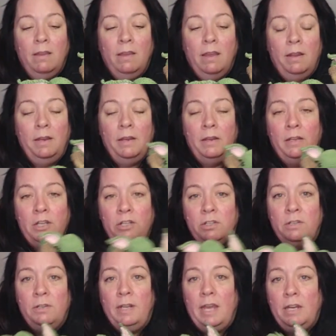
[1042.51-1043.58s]
And in addition
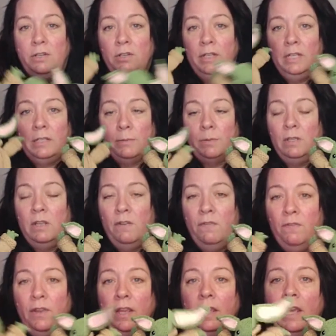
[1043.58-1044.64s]
to that, you need some
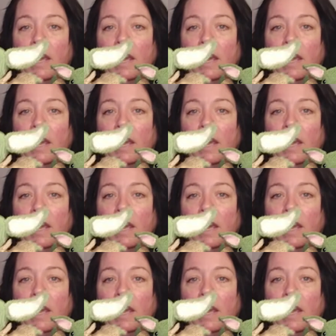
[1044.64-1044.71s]
stuffing,